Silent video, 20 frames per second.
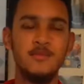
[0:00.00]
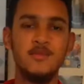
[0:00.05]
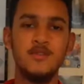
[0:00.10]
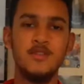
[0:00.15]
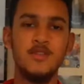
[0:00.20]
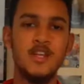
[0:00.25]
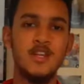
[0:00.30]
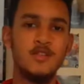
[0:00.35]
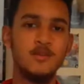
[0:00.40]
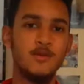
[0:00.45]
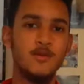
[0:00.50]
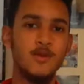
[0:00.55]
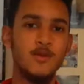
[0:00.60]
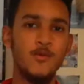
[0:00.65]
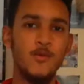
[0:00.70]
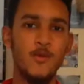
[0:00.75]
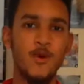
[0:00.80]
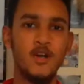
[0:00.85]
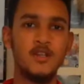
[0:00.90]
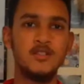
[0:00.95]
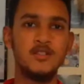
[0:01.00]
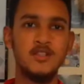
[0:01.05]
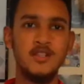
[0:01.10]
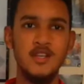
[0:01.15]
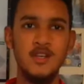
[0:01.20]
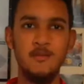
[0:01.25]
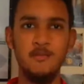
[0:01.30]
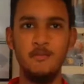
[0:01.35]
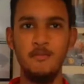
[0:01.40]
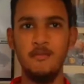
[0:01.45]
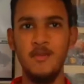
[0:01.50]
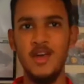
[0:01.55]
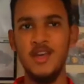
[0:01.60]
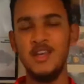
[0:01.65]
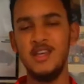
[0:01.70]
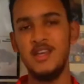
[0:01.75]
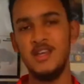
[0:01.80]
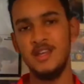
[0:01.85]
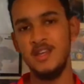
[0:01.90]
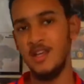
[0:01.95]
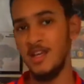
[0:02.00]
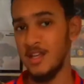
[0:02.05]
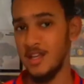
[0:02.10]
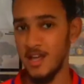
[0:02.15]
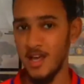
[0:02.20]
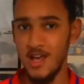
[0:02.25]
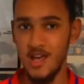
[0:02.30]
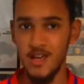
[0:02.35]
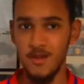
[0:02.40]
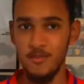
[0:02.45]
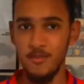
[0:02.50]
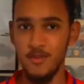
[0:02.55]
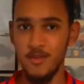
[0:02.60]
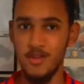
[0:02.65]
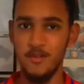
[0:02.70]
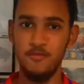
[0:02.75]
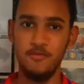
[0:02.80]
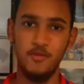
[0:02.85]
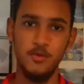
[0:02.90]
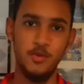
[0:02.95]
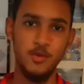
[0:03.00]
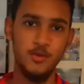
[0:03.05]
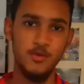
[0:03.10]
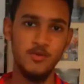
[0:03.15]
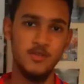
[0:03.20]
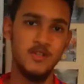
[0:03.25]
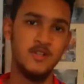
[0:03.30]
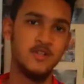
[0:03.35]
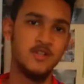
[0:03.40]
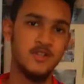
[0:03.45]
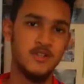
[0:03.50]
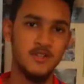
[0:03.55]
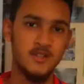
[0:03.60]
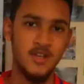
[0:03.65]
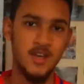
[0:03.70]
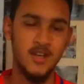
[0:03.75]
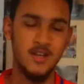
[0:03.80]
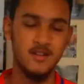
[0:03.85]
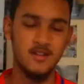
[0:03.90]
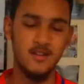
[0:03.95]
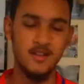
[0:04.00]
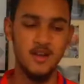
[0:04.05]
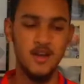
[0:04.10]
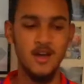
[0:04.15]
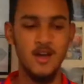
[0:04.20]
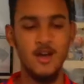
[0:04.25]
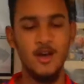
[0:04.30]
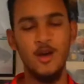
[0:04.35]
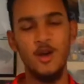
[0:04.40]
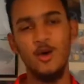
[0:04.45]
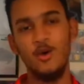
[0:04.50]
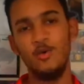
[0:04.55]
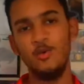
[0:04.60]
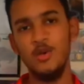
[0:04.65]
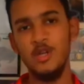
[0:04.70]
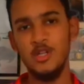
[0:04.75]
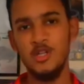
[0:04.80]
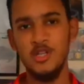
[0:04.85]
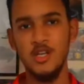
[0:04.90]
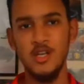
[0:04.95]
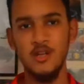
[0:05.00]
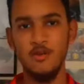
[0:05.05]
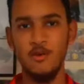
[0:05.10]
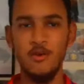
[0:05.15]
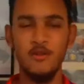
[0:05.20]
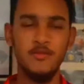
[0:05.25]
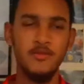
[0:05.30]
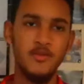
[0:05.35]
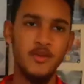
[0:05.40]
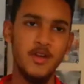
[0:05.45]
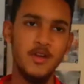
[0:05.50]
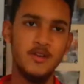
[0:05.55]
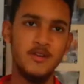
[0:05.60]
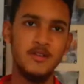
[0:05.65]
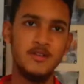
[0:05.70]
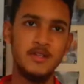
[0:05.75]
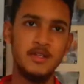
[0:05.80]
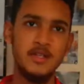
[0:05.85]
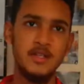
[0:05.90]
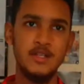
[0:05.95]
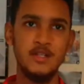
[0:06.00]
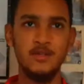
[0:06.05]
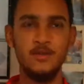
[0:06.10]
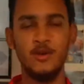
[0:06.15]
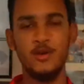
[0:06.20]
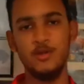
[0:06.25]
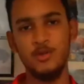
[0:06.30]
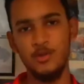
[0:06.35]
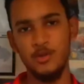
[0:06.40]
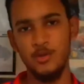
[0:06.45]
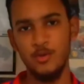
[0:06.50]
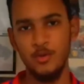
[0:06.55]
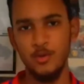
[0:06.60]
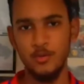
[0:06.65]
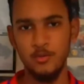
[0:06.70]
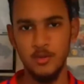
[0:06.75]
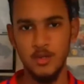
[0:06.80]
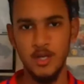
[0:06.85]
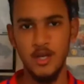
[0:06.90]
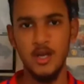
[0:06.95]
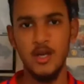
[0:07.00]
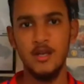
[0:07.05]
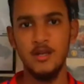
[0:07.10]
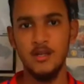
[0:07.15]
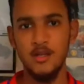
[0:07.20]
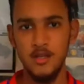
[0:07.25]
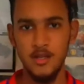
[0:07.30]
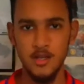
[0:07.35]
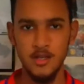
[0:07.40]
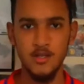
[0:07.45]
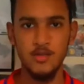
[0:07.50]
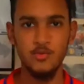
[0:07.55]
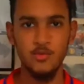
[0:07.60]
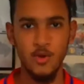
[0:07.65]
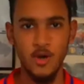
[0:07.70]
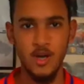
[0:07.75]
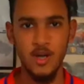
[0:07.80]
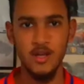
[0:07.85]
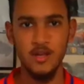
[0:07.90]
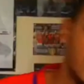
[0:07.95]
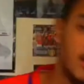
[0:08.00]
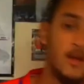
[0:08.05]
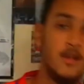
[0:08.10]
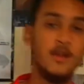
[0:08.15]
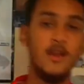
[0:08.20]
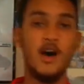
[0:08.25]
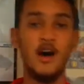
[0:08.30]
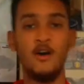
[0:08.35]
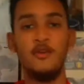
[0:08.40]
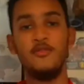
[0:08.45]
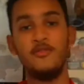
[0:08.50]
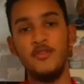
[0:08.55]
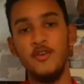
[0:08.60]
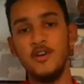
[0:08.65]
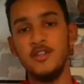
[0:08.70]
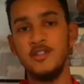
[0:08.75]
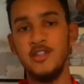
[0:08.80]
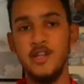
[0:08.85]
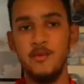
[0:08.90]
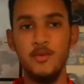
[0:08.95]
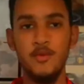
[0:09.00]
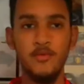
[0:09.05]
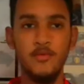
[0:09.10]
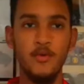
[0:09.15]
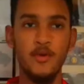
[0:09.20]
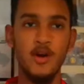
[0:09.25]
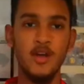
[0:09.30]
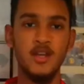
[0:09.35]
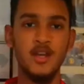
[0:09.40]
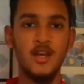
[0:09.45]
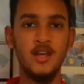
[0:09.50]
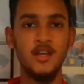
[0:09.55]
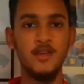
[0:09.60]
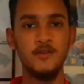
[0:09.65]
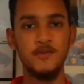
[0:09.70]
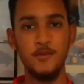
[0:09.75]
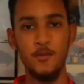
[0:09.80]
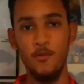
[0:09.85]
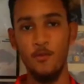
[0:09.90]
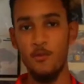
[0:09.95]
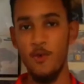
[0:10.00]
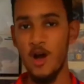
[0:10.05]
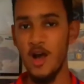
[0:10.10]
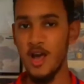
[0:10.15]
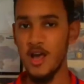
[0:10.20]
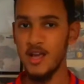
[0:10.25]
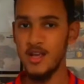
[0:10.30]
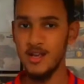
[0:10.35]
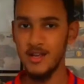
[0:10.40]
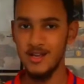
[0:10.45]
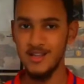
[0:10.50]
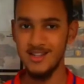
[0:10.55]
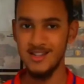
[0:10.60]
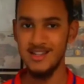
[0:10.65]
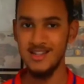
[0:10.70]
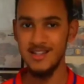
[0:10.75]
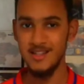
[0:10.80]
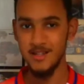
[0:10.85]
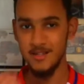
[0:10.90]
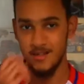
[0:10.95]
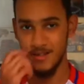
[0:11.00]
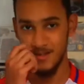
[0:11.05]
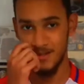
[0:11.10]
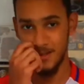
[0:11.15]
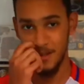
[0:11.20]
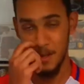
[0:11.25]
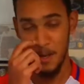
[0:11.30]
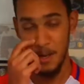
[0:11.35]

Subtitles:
there's only one team making a game if you're using this tactic, which in all fairness is not true, and here's why. Now, firstly, before I get into why this